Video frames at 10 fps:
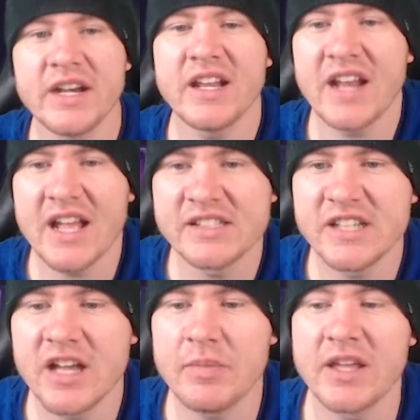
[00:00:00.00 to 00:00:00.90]
it, it adds
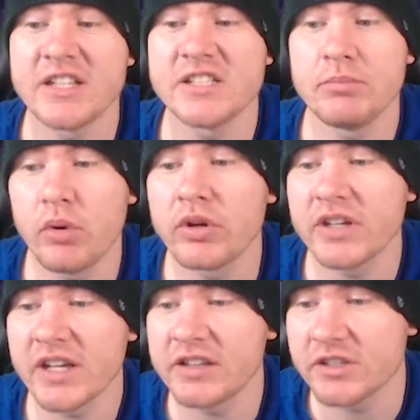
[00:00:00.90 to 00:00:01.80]
up, and it's important
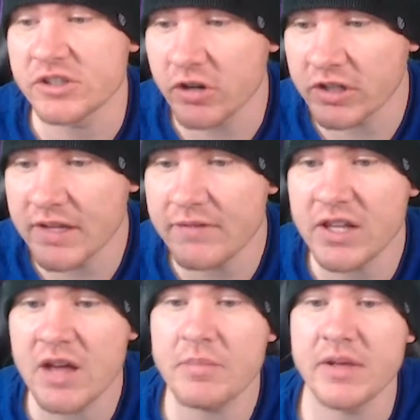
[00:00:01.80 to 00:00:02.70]
to get the star level up,